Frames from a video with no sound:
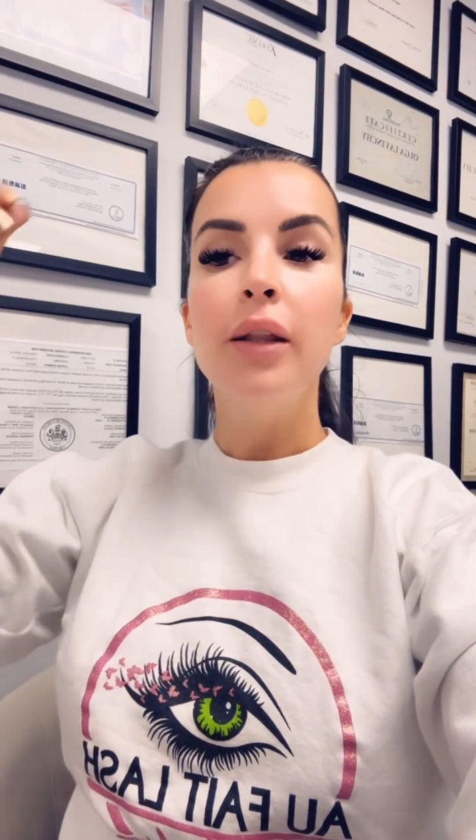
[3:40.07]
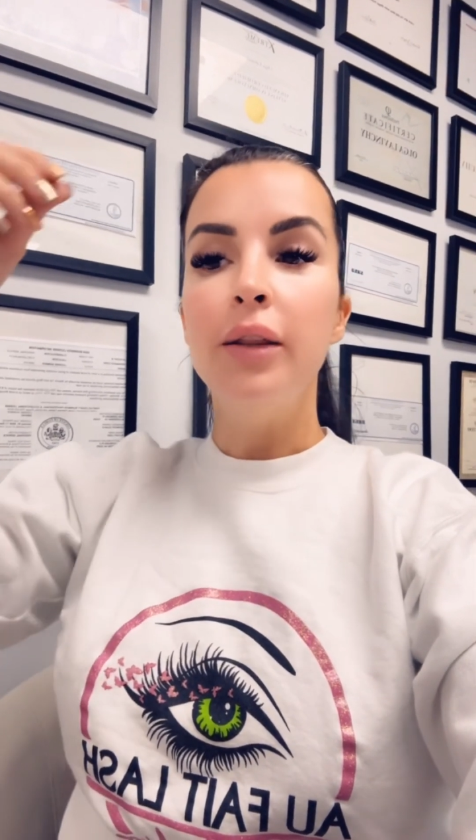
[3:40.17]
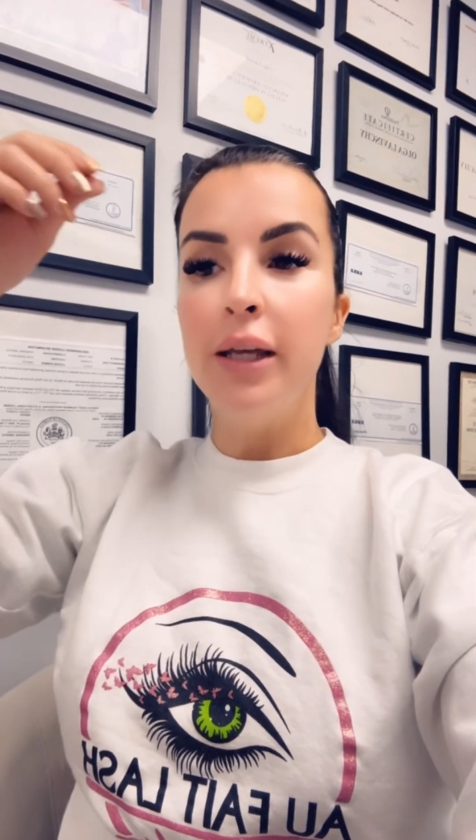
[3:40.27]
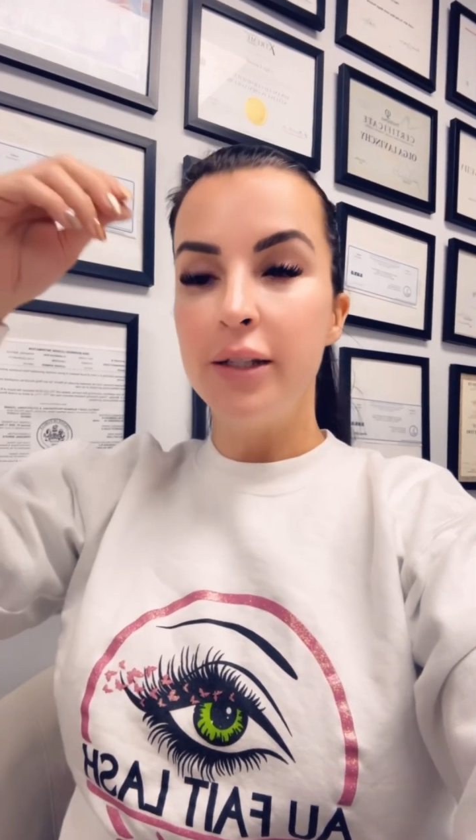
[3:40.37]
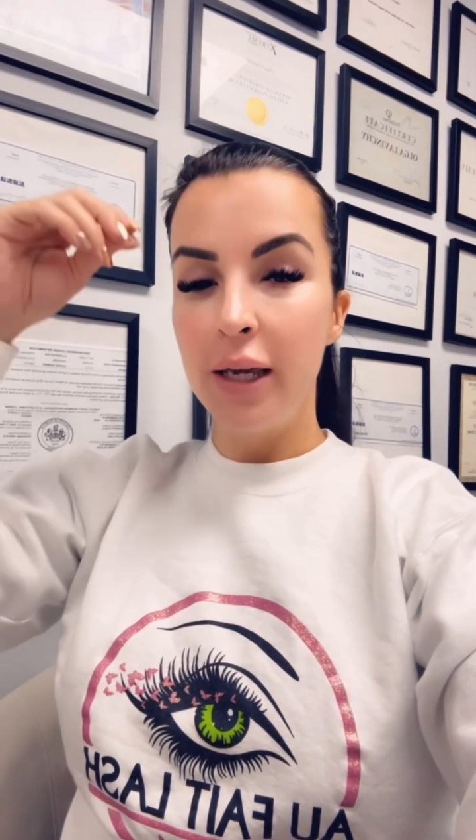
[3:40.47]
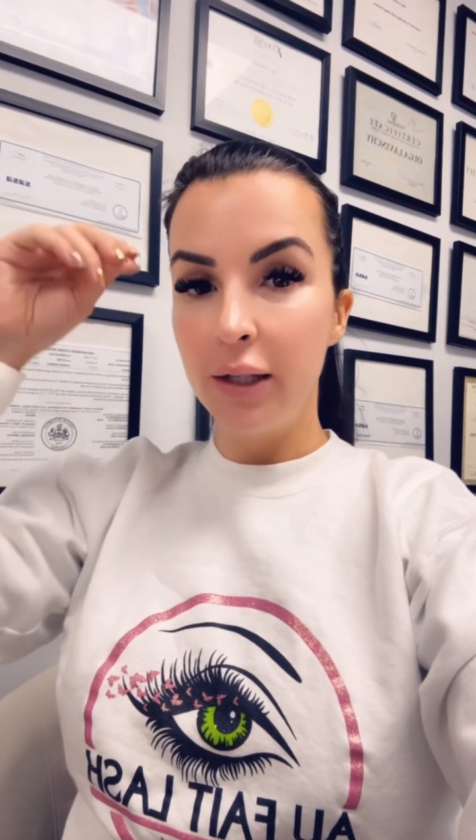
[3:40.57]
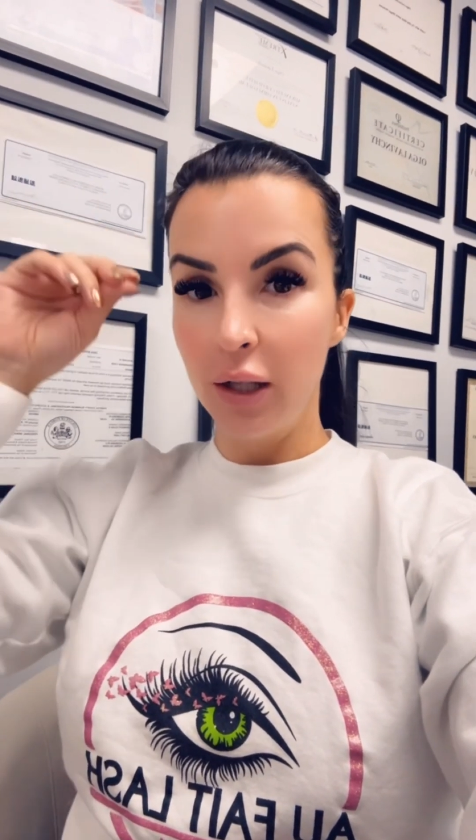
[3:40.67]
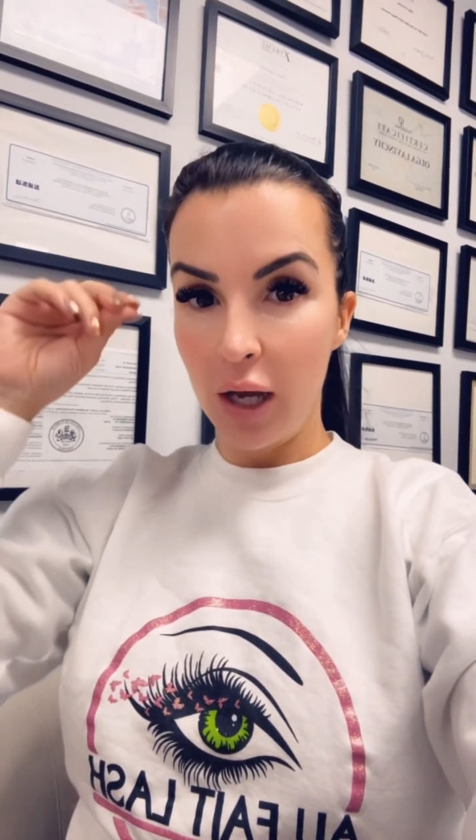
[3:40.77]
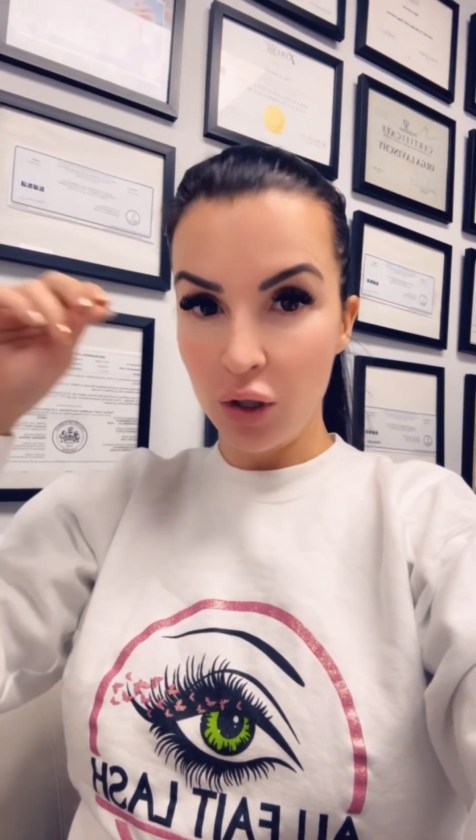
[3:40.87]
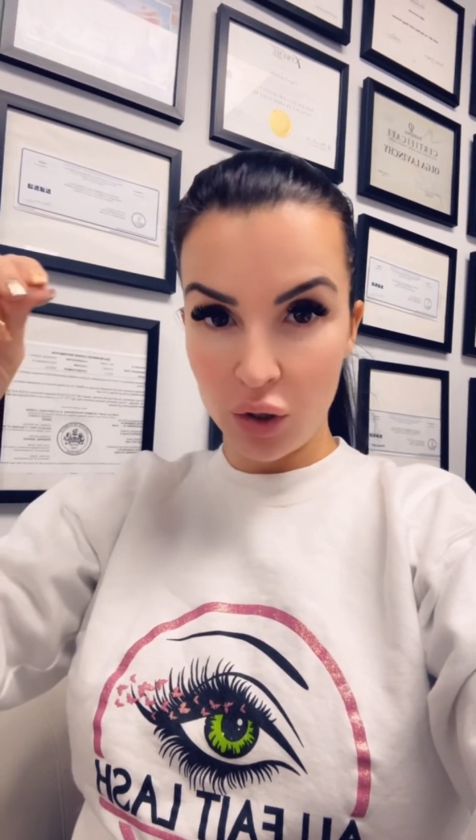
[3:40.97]
They take the
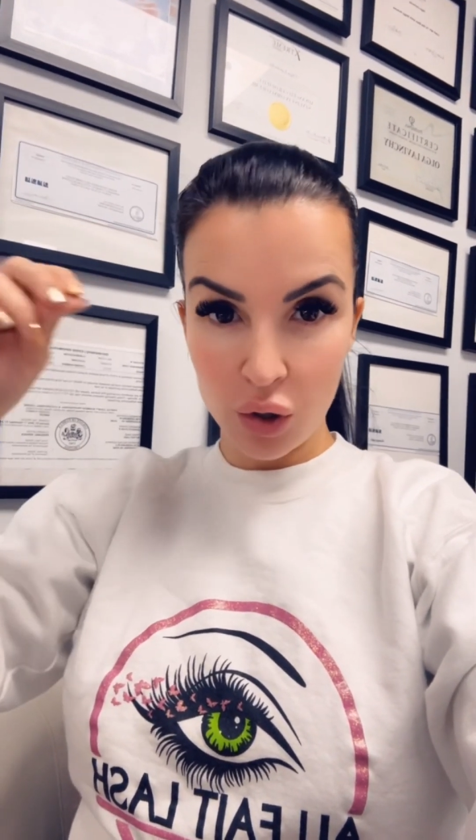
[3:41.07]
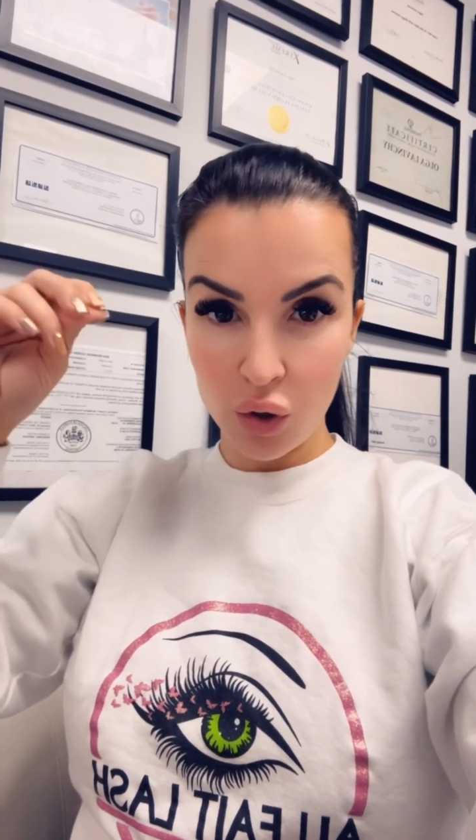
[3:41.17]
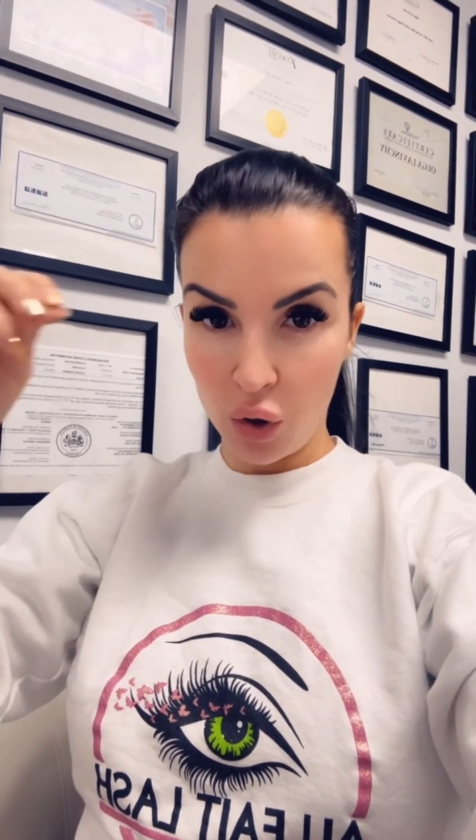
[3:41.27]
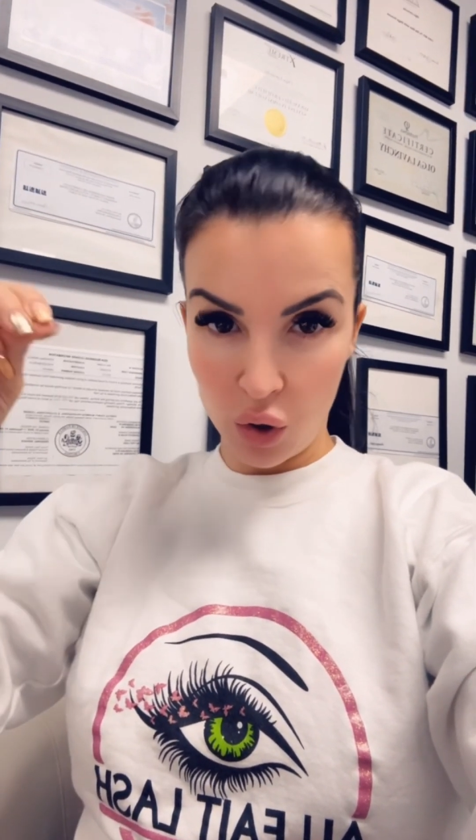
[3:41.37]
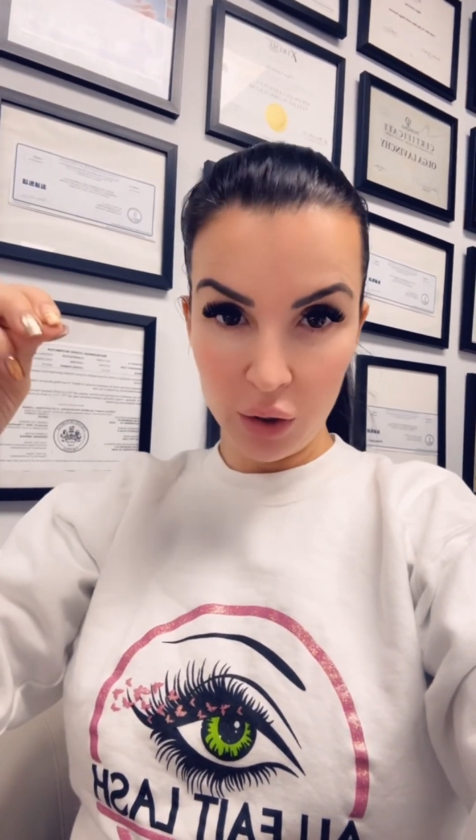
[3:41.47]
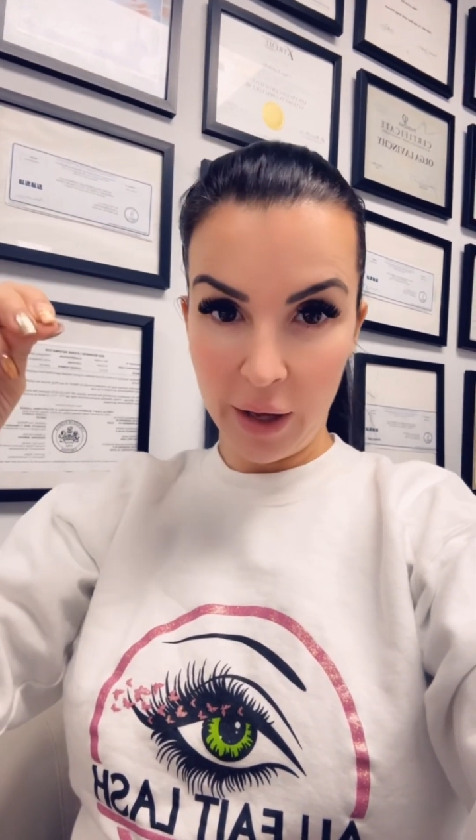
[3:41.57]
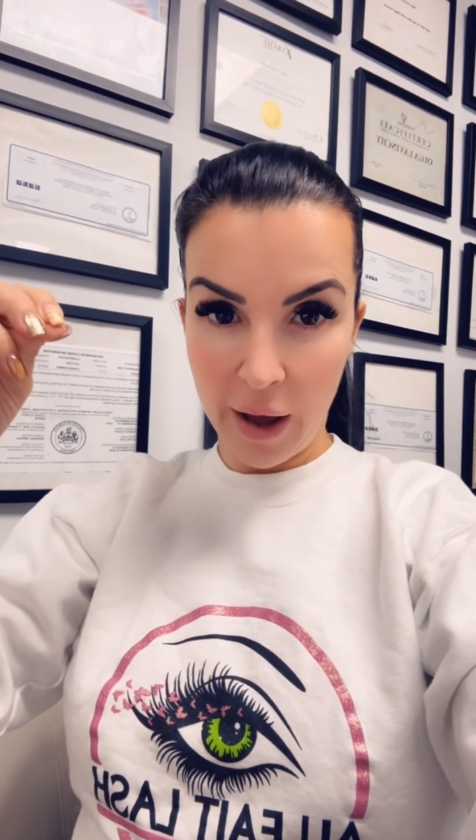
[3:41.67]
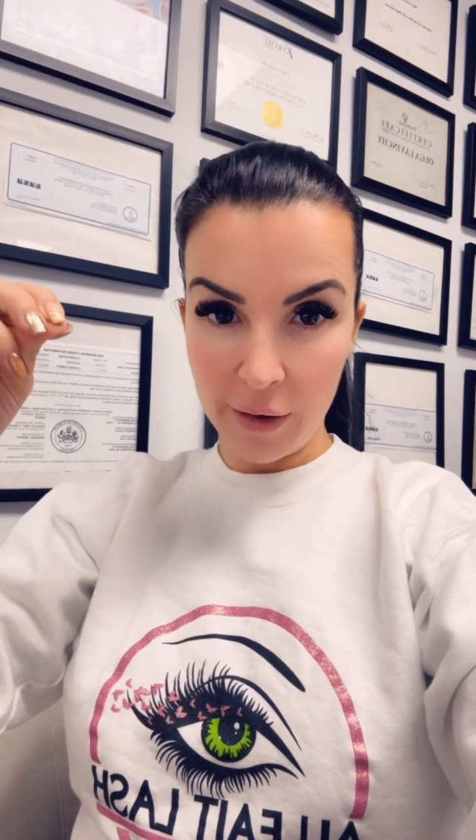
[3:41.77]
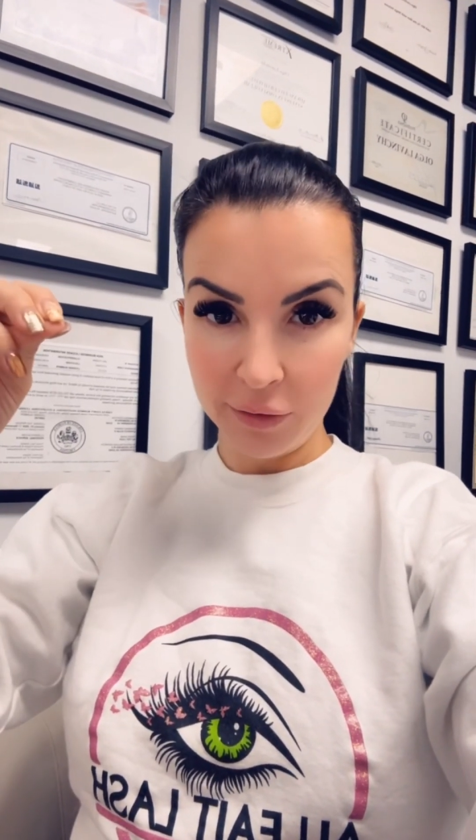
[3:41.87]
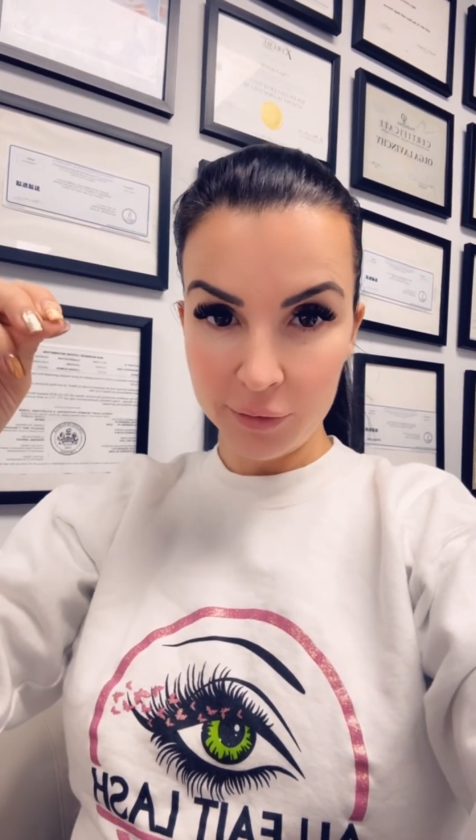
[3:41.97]
lashes that you currently
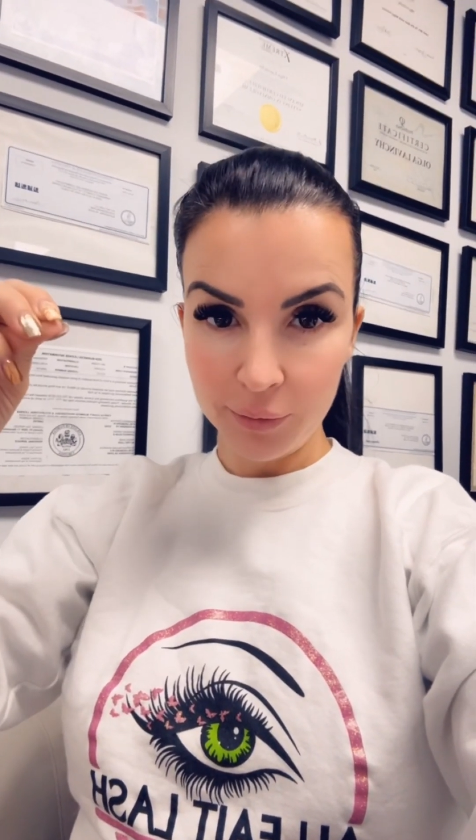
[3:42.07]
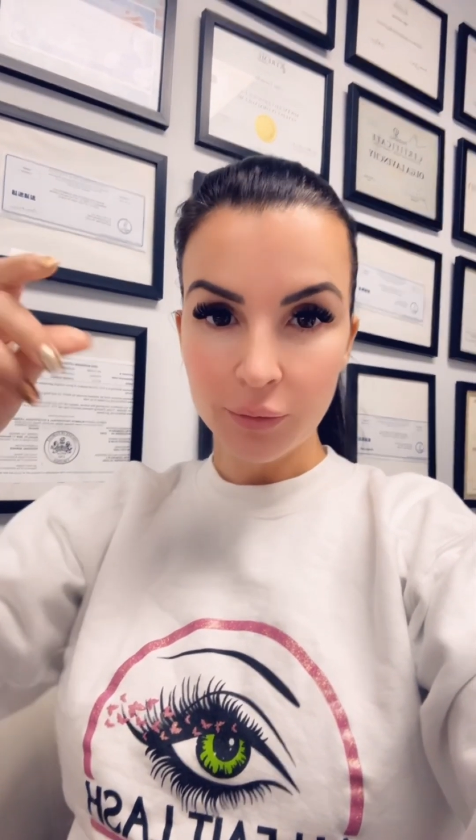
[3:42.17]
have,